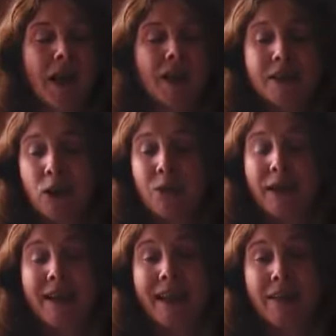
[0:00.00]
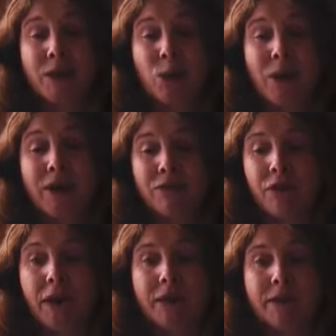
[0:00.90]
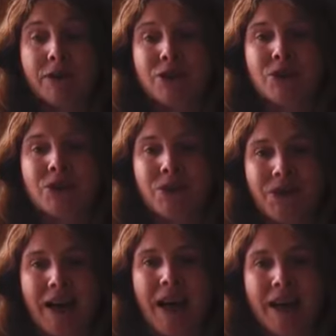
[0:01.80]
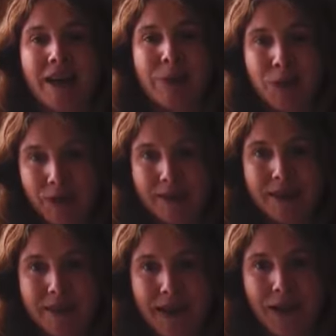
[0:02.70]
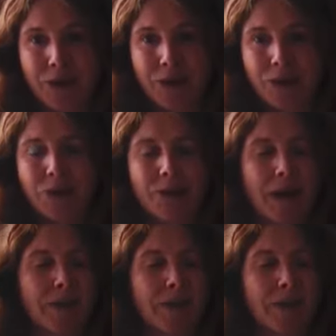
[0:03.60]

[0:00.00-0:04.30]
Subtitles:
So that again, that's quite vital to their community and their local